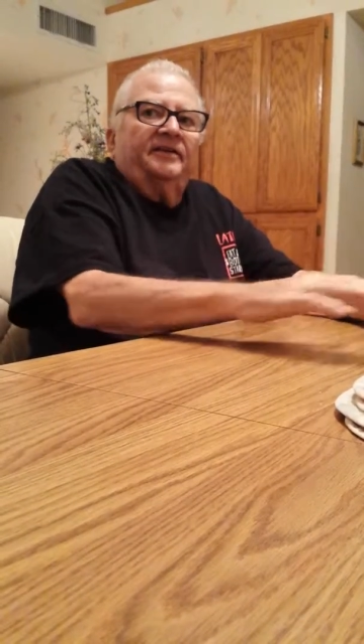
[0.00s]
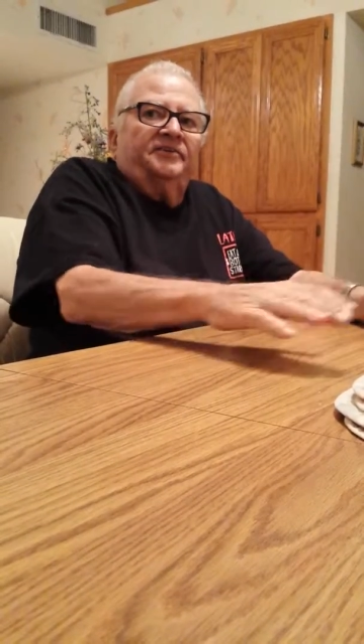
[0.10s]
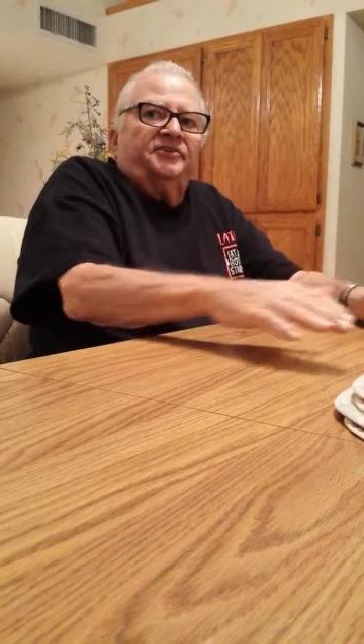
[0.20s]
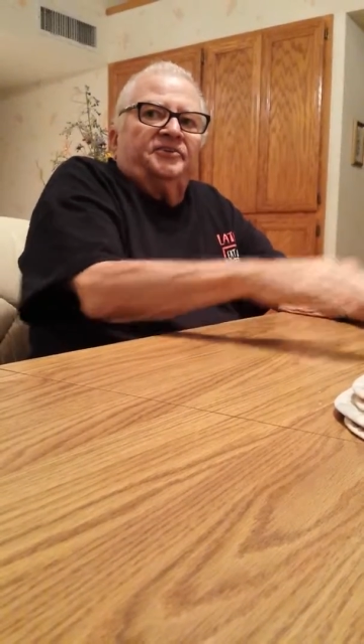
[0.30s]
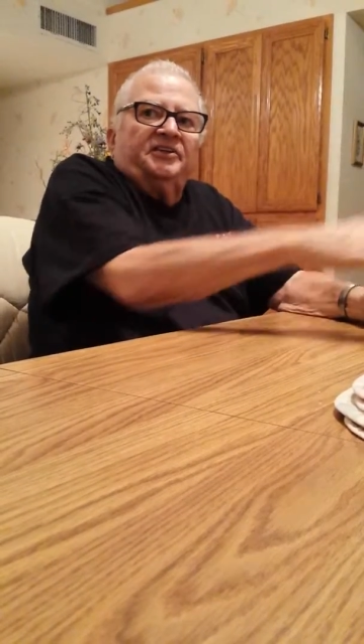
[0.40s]

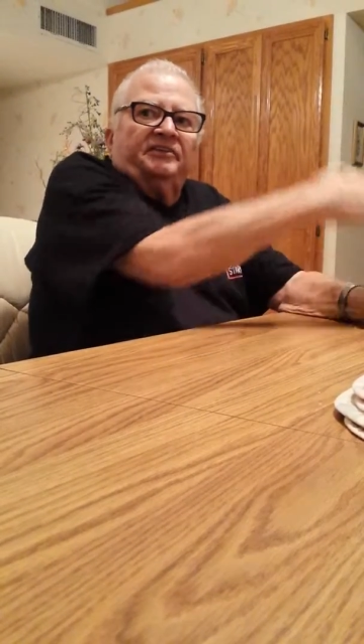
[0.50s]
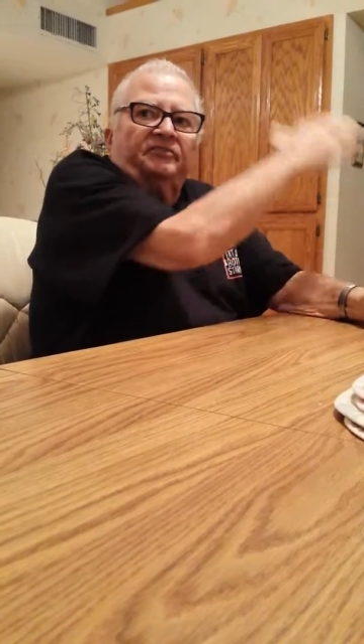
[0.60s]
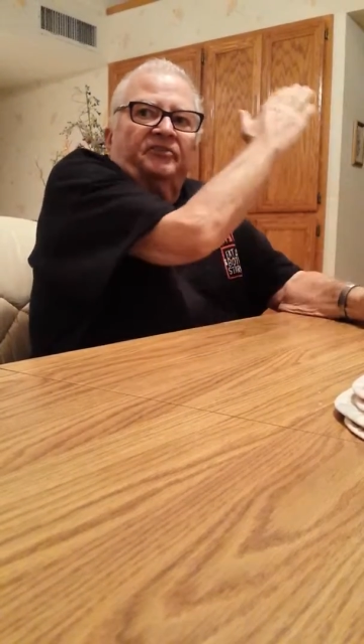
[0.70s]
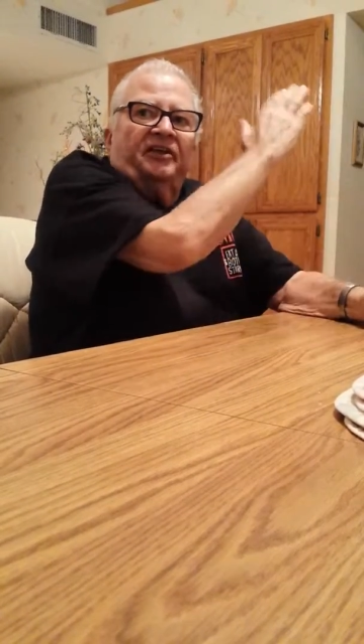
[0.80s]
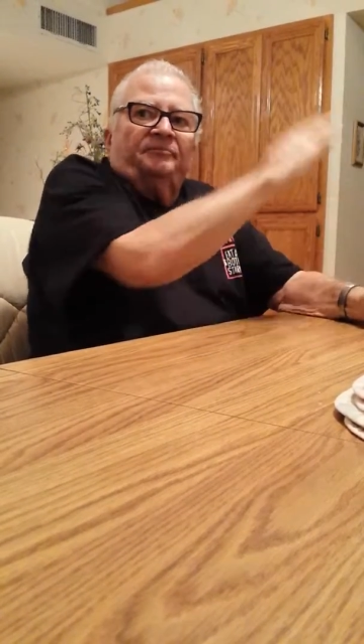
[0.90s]

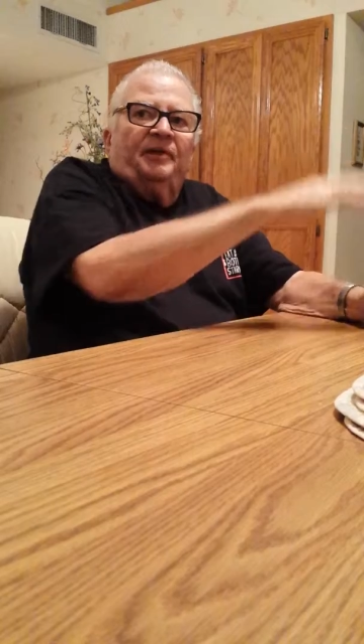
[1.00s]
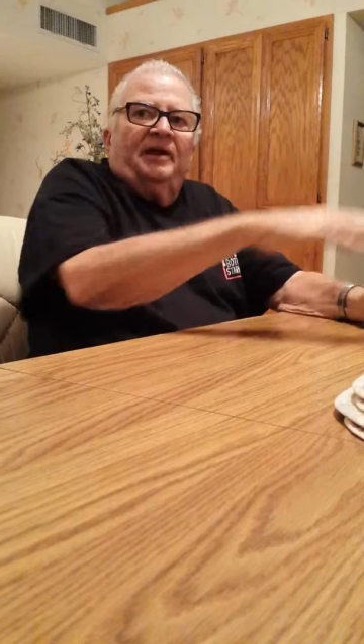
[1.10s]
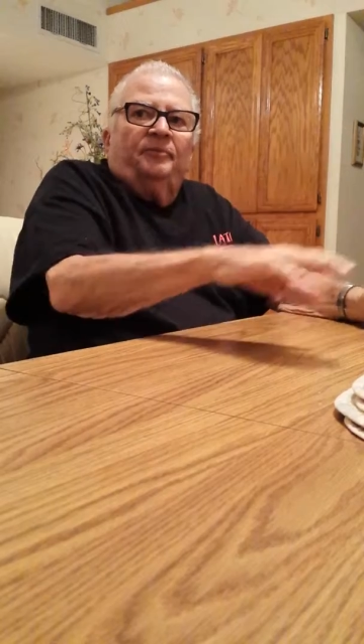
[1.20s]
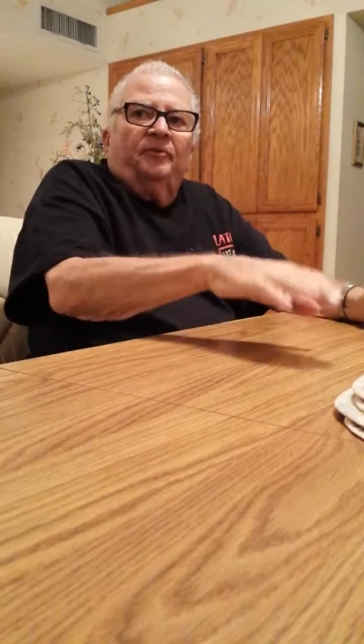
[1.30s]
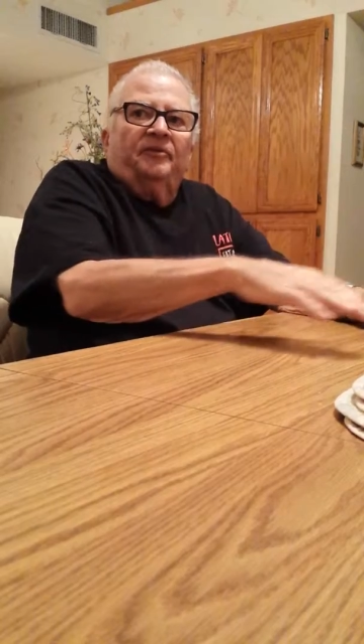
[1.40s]
shiver that
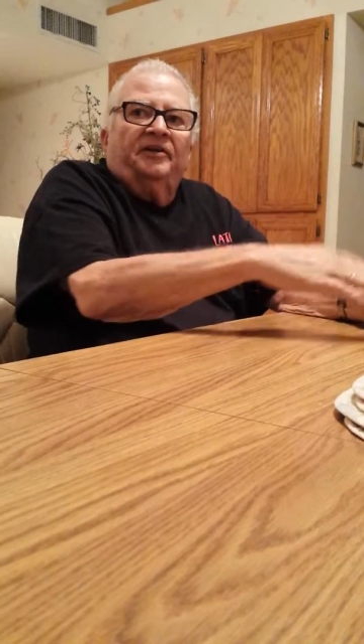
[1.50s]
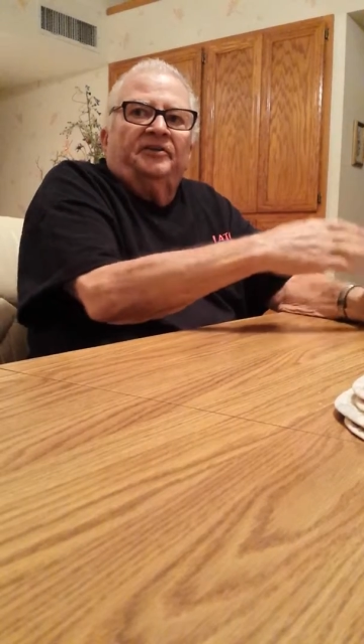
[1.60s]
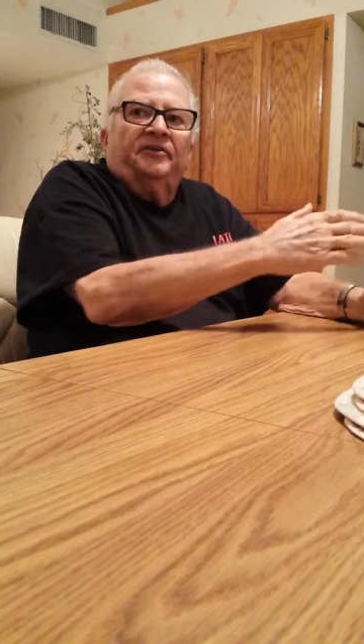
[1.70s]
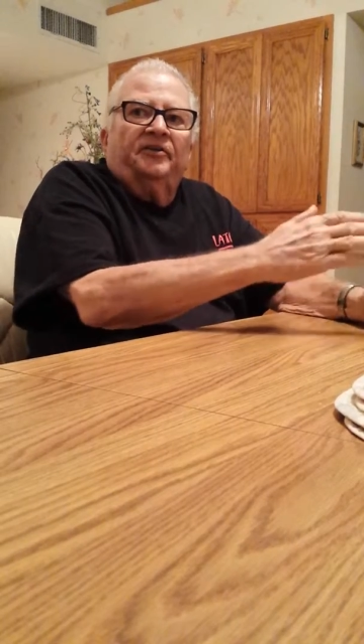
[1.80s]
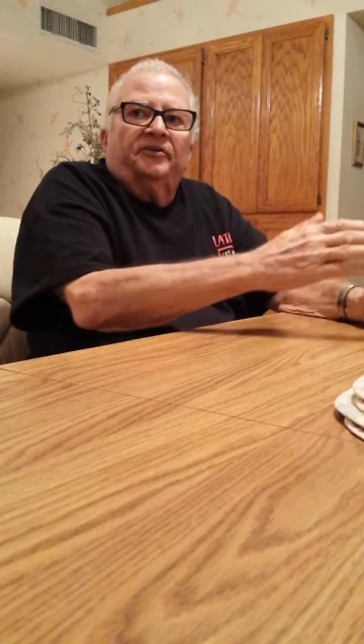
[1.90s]
paper. Then
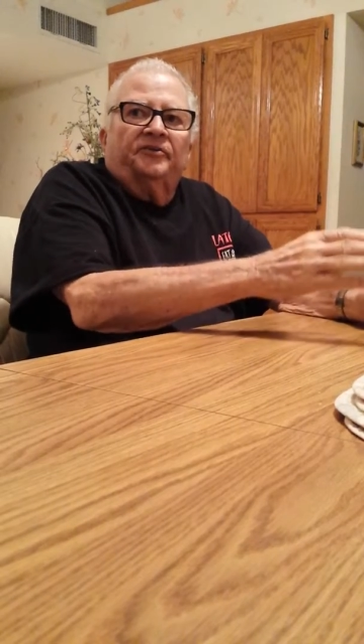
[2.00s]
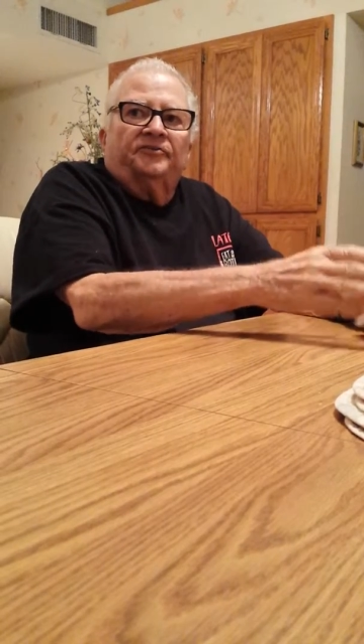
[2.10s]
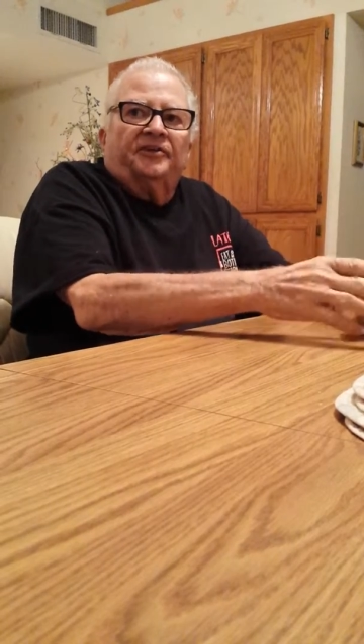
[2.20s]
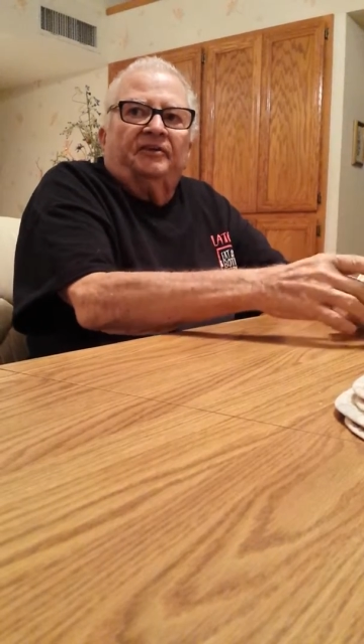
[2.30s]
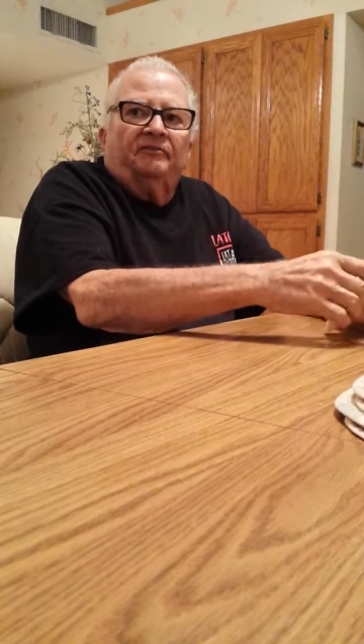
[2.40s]
you know you're
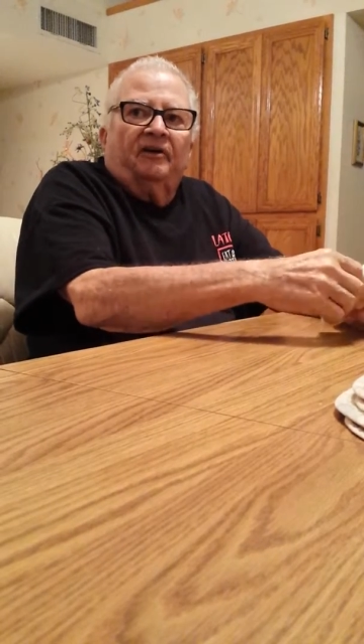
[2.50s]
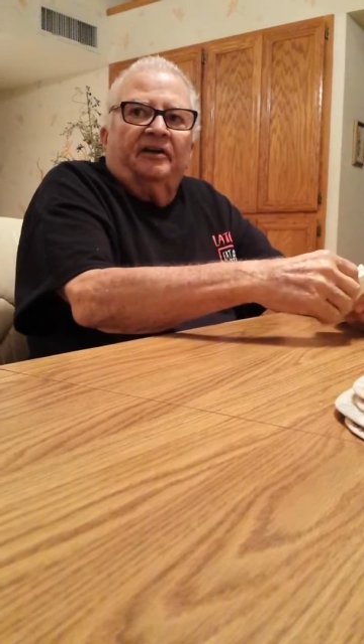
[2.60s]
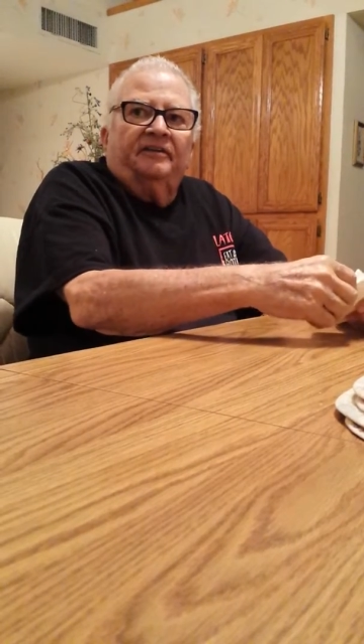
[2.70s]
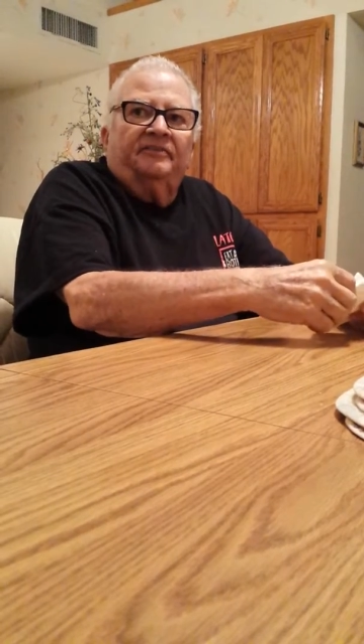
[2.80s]
set right.